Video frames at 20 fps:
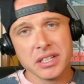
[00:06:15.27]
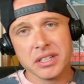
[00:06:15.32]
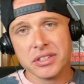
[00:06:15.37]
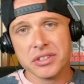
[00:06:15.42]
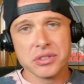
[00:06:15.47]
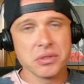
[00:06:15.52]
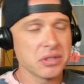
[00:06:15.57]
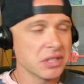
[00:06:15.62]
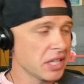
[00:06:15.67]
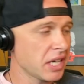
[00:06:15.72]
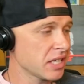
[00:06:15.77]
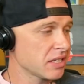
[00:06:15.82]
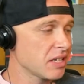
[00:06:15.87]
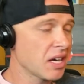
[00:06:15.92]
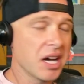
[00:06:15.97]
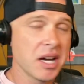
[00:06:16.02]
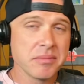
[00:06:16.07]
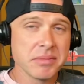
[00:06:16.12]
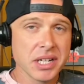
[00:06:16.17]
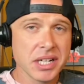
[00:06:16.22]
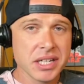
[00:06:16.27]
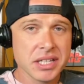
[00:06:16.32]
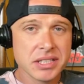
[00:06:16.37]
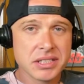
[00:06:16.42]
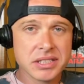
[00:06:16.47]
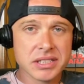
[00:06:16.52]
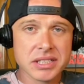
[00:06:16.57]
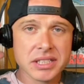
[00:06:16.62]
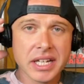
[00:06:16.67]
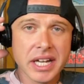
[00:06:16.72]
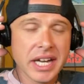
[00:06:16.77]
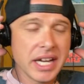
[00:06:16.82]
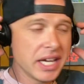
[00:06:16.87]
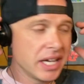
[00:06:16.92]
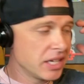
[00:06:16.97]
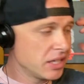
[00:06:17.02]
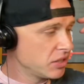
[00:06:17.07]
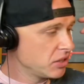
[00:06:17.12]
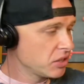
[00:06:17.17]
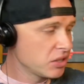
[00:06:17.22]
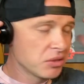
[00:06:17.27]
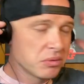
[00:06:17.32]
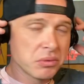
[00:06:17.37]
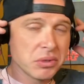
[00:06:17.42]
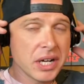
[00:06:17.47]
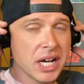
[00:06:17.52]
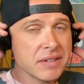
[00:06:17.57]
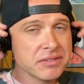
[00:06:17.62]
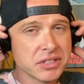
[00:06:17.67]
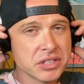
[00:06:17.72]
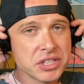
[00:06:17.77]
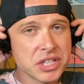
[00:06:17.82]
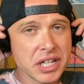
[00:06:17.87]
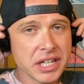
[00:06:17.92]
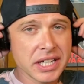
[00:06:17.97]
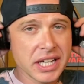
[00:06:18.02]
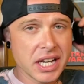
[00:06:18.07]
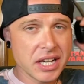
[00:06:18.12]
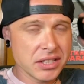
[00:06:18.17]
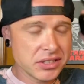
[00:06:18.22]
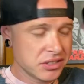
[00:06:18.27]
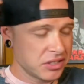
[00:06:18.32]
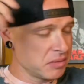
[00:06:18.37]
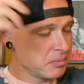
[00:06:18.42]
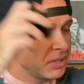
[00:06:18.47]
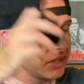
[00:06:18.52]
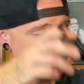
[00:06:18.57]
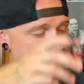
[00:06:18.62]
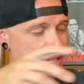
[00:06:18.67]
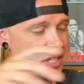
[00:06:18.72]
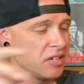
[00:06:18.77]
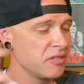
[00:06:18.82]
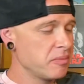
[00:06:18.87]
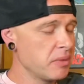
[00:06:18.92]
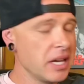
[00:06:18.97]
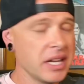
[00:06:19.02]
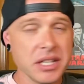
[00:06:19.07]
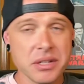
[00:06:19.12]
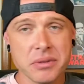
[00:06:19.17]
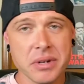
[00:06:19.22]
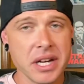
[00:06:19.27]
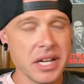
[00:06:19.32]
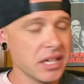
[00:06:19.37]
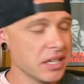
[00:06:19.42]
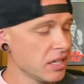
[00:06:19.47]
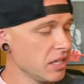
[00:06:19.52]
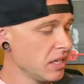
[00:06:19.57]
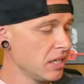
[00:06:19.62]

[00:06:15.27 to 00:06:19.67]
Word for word: sort of like Tom does, and we'll have to check out some other stuff. But anyway,